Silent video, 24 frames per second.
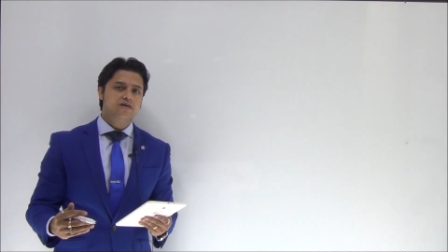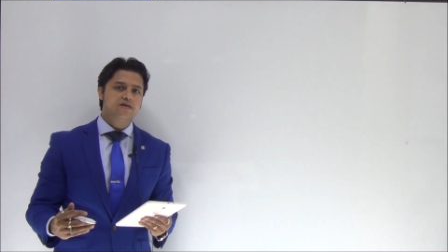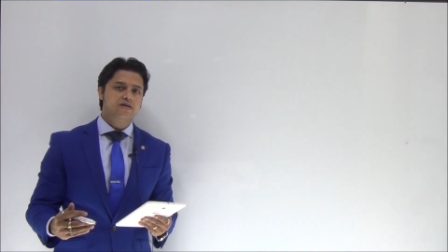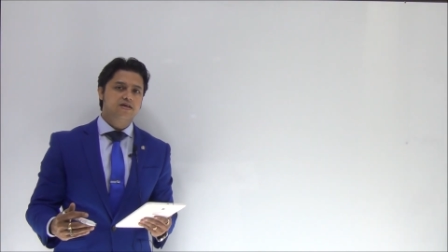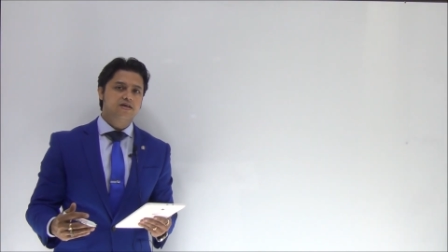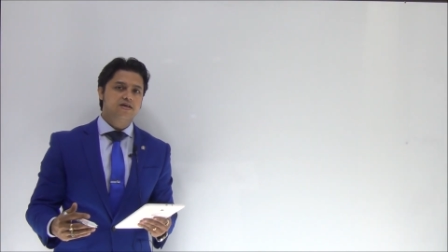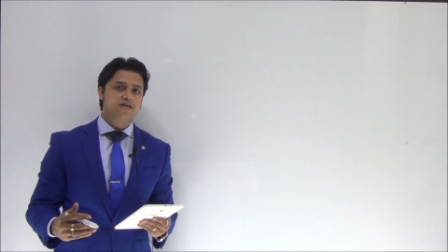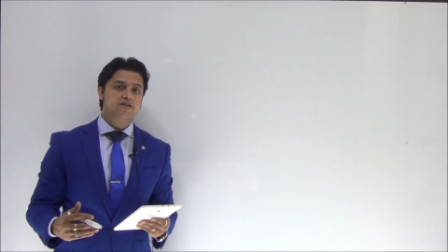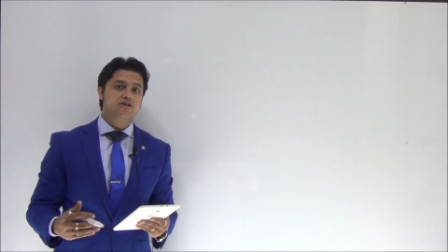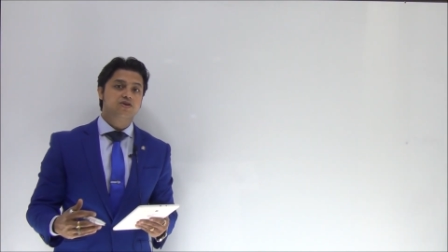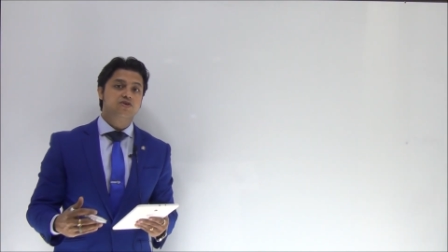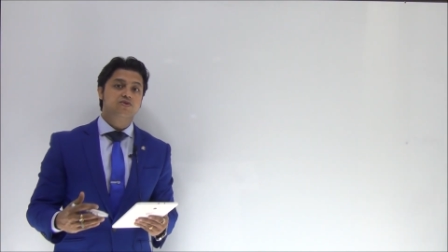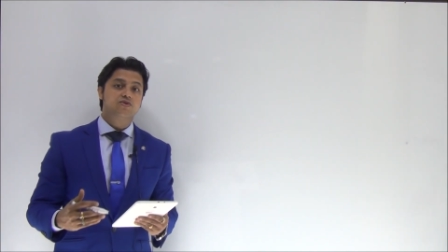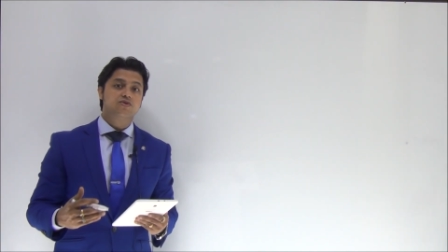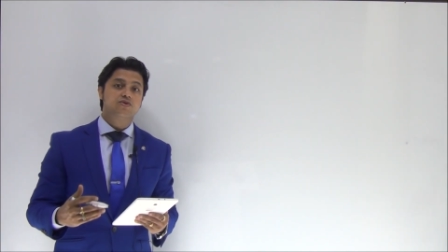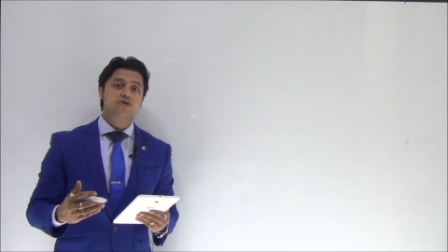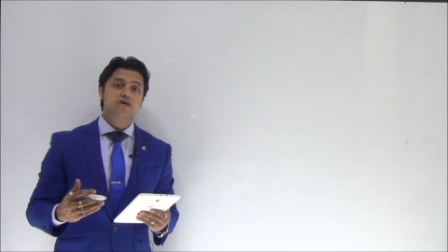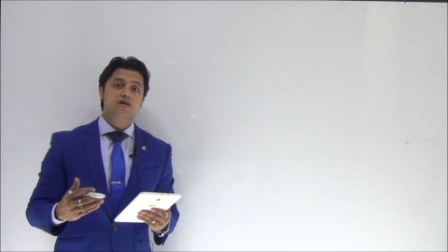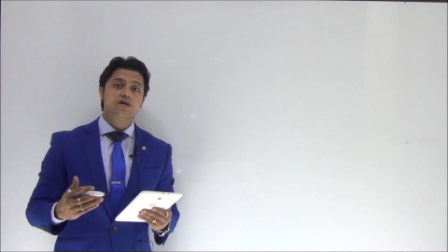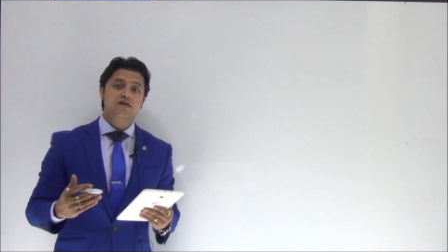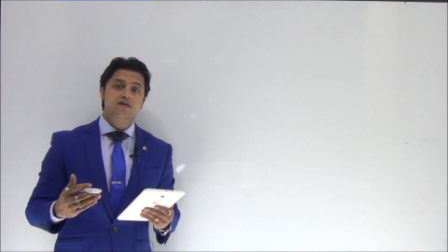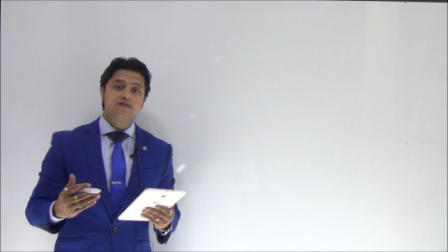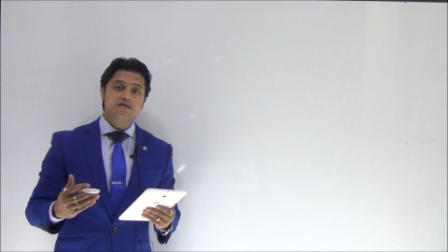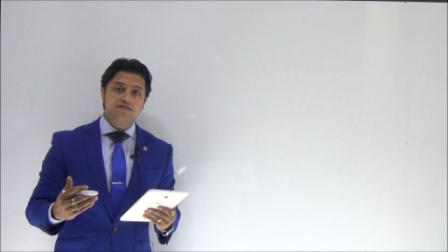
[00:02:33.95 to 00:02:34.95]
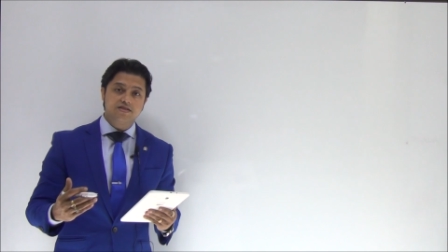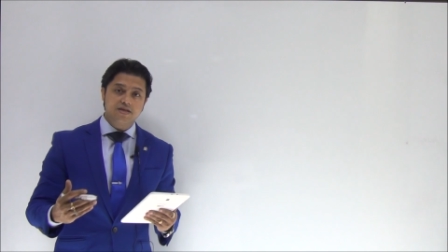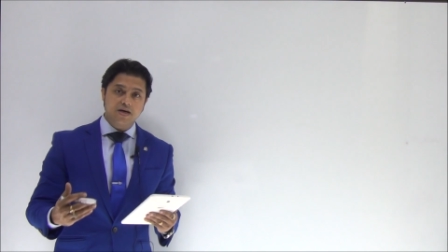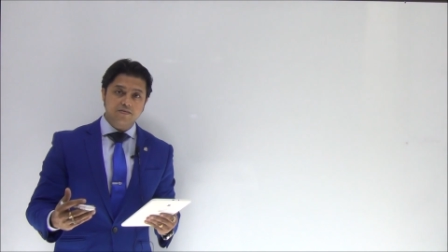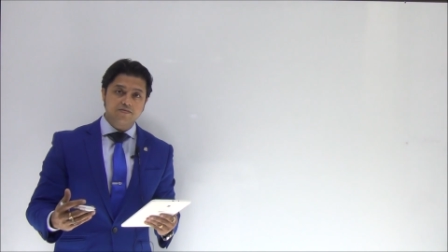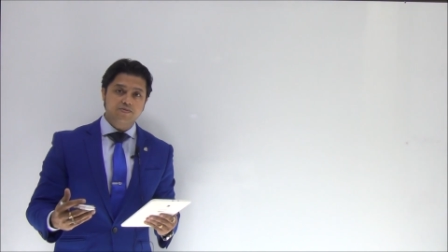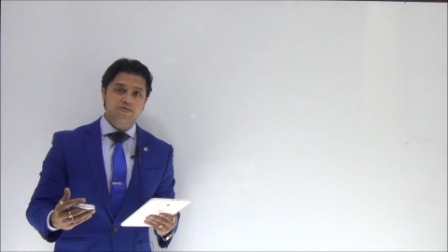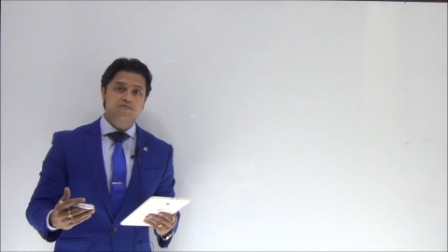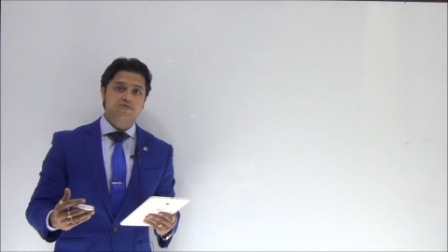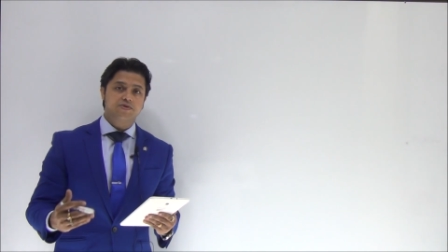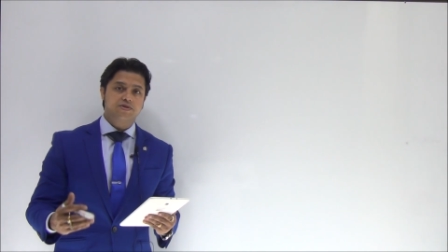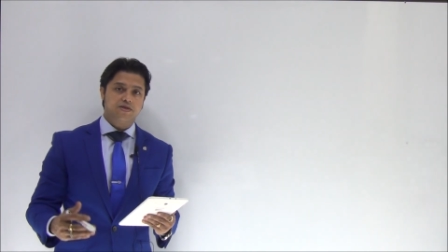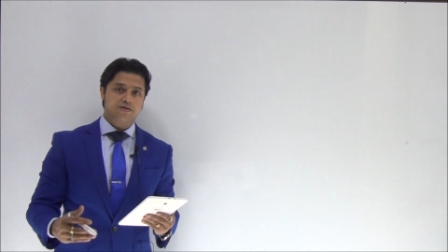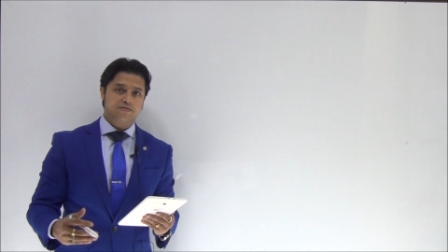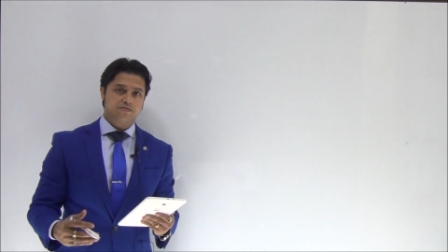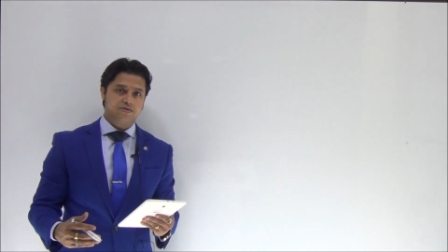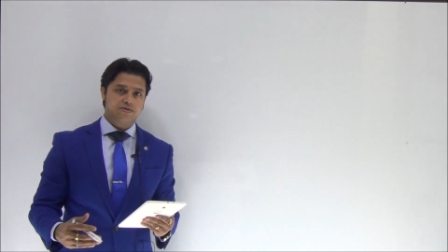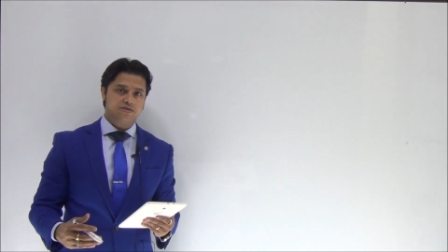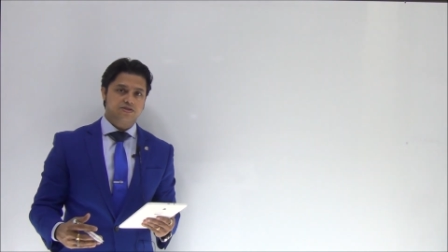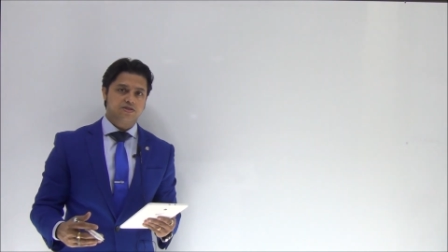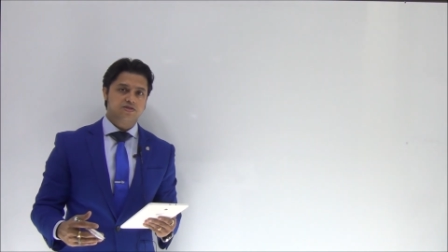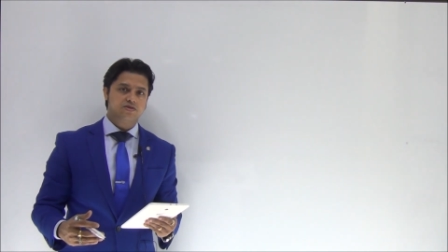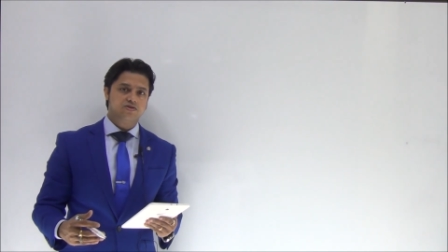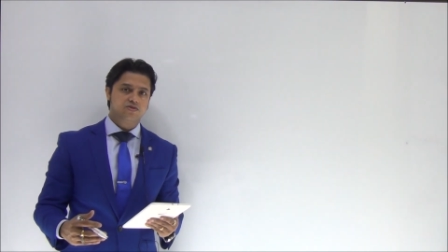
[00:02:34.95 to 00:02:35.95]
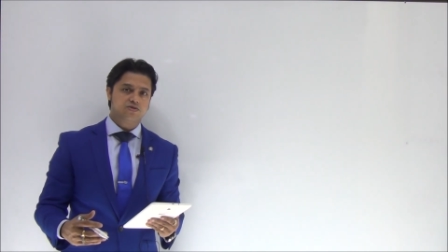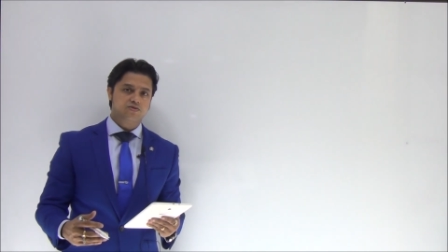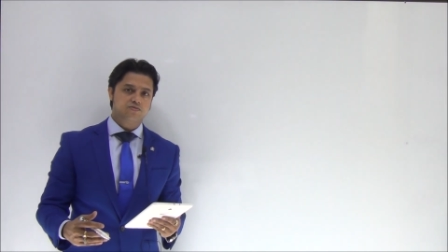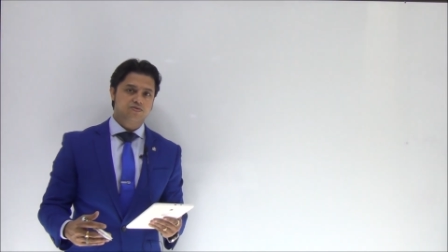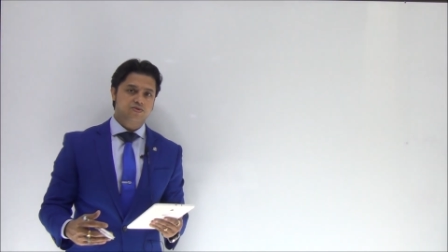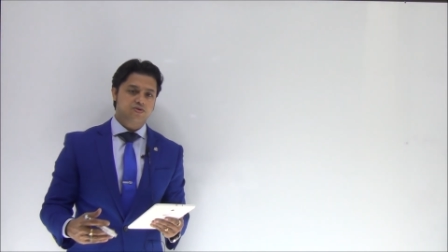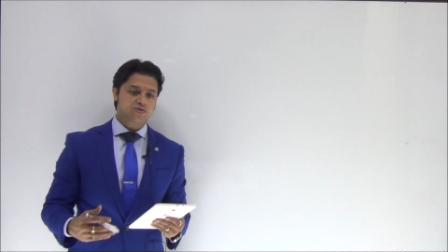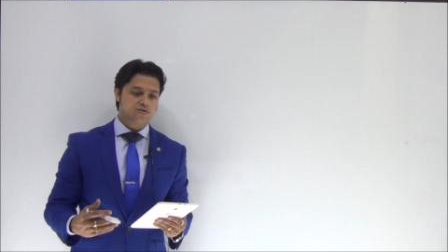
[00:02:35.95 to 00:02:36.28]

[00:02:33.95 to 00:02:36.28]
in your WPW syndrome